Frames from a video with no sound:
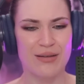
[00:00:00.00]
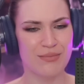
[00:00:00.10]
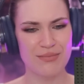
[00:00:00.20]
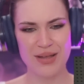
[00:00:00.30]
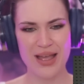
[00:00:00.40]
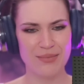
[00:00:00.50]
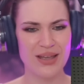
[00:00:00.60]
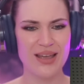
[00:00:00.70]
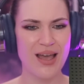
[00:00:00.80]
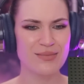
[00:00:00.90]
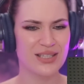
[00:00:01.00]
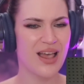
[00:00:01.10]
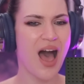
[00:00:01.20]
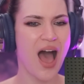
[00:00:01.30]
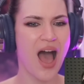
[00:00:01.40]
Mimi, I'm
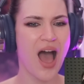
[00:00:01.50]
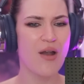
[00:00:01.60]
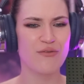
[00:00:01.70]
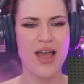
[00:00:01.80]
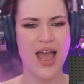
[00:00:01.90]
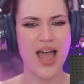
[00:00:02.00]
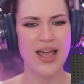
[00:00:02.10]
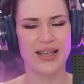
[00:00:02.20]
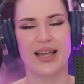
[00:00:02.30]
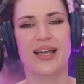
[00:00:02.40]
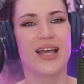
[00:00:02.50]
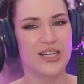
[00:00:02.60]
sorry!